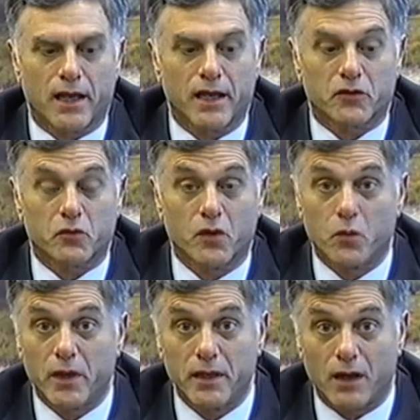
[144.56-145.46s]
guess,
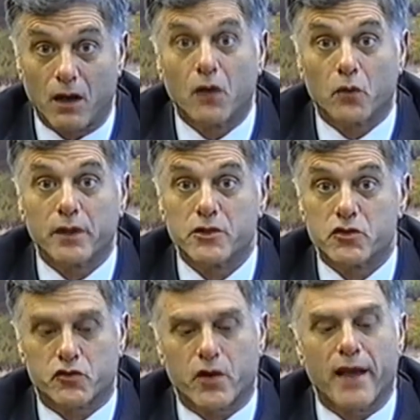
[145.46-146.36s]
what we all really
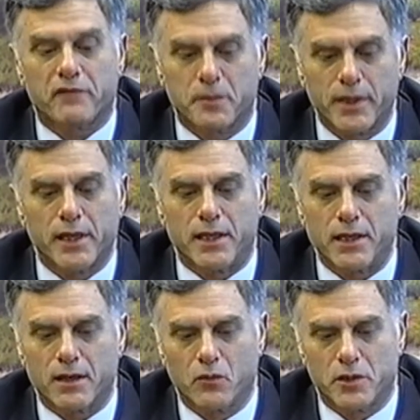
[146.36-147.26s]
strive to
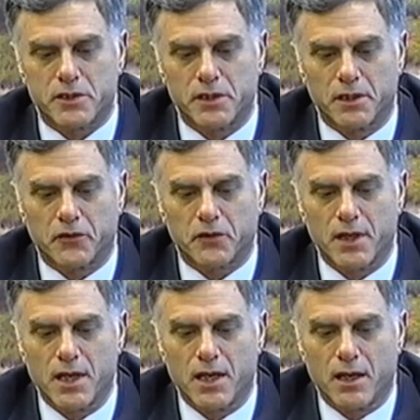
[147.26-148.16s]
be, which is
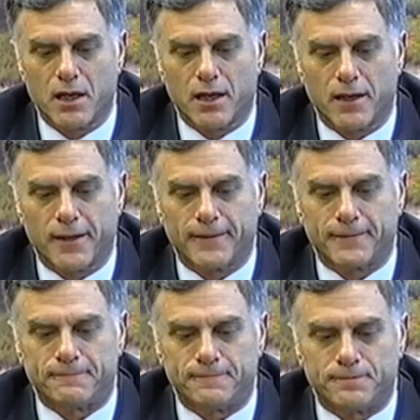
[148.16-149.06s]

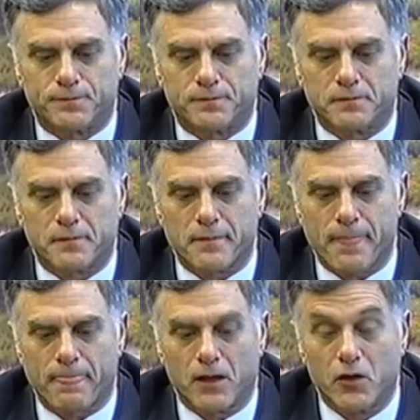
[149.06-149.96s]
good
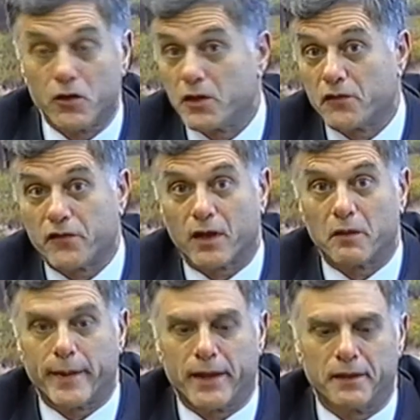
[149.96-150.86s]
to your
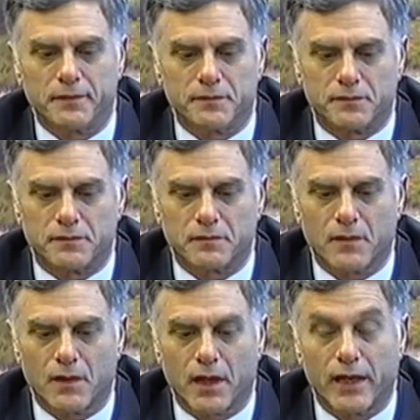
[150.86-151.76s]
fellow man,
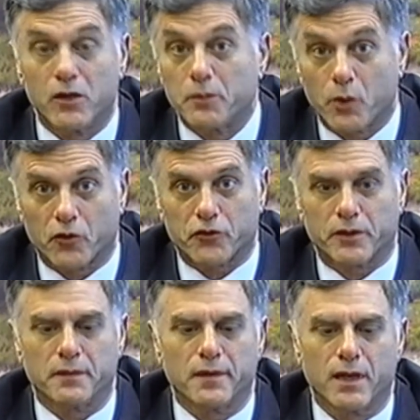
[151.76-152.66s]
a good
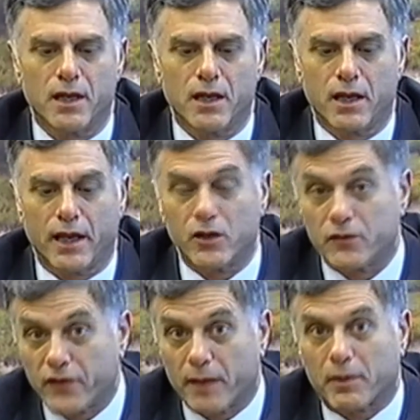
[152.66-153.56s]
person, a
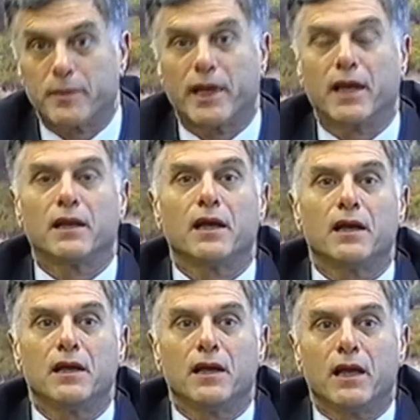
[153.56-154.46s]
good family man,
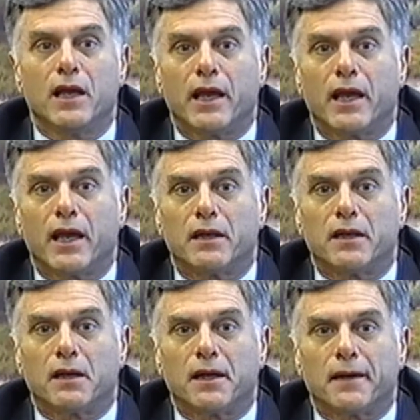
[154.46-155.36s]
and